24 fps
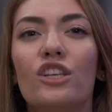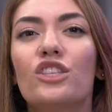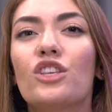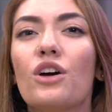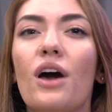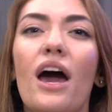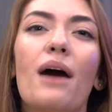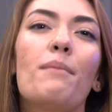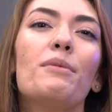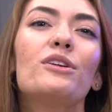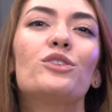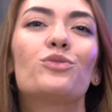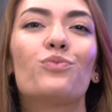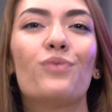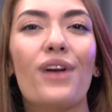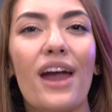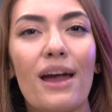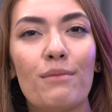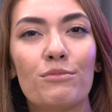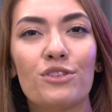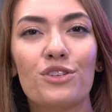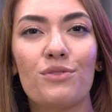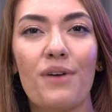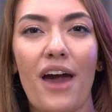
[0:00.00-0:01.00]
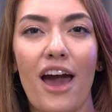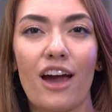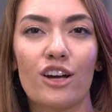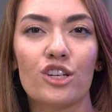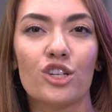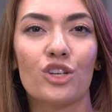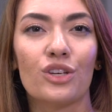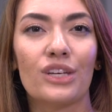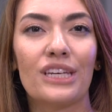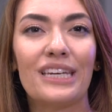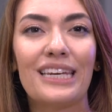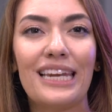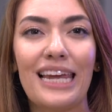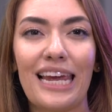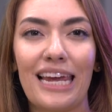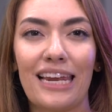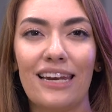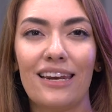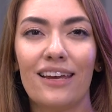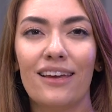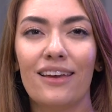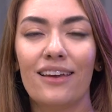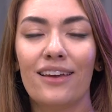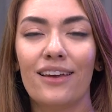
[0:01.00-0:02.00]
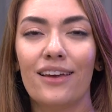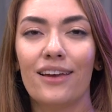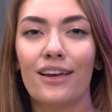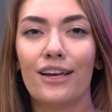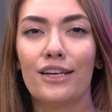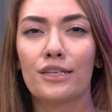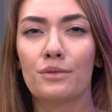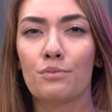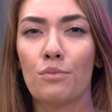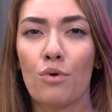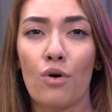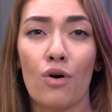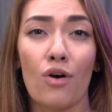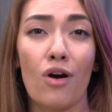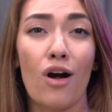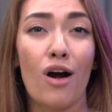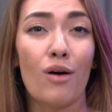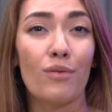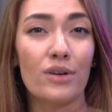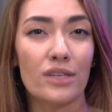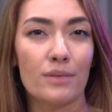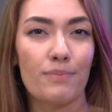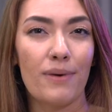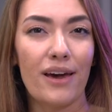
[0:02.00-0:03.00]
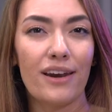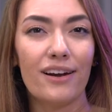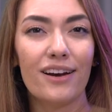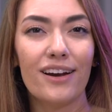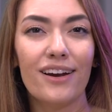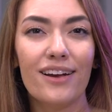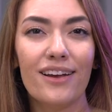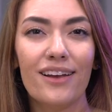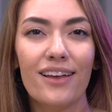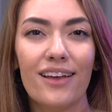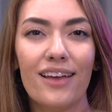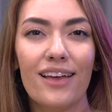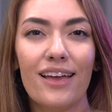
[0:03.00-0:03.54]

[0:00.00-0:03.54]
So how much RAM do you actually need? Is more always better?